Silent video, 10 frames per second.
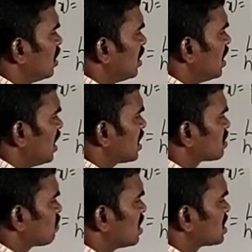
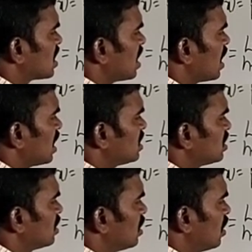Ax plus ah
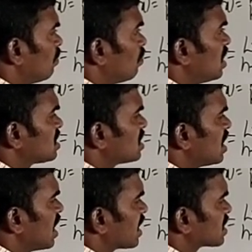plus
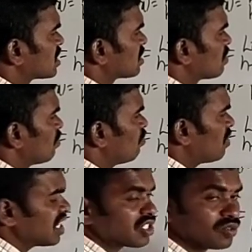ax
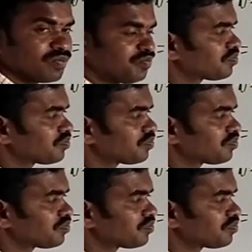by 2